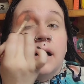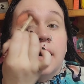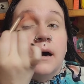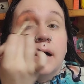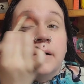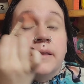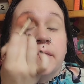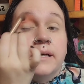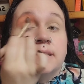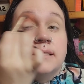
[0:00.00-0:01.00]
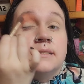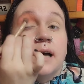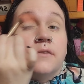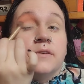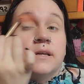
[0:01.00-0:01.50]
And this is
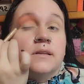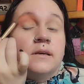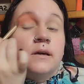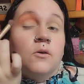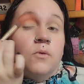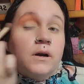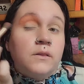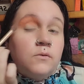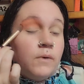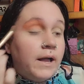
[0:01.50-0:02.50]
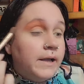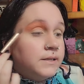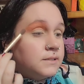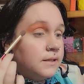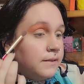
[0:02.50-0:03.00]
definitely one of the
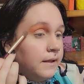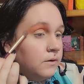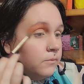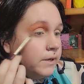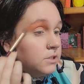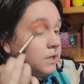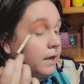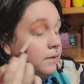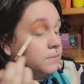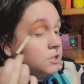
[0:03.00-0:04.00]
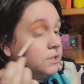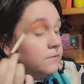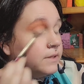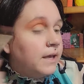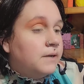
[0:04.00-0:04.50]
ways in which I am
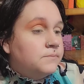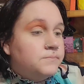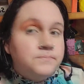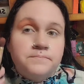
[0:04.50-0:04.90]
achieving that,